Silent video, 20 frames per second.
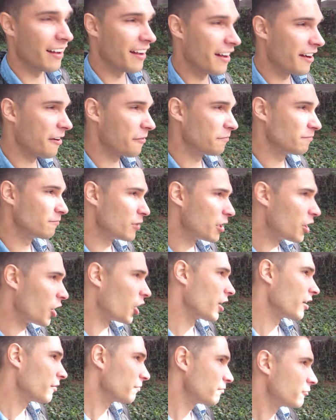um, we're
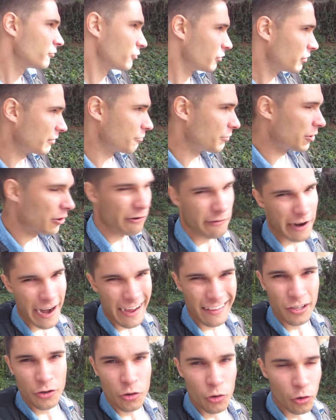not, we're
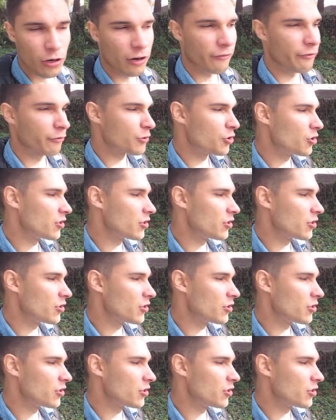around the corner from